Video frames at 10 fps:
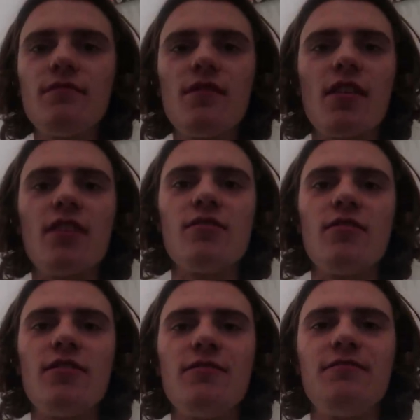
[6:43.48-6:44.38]
You guys all
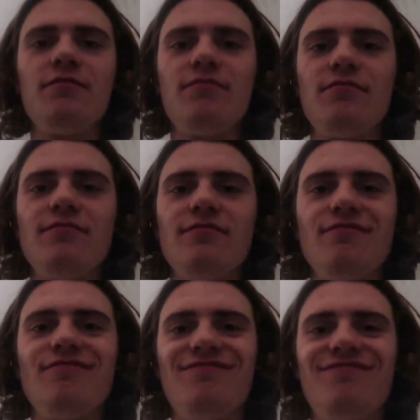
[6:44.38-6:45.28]
right?
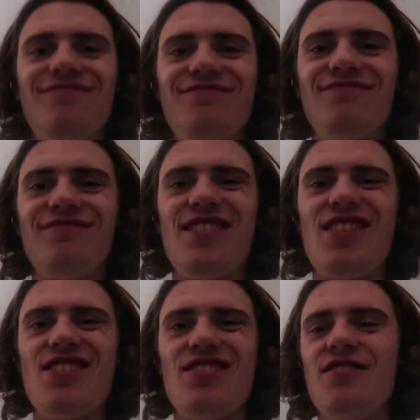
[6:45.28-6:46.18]

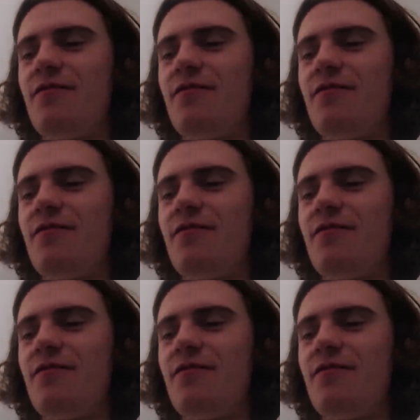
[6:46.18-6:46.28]
Yeah.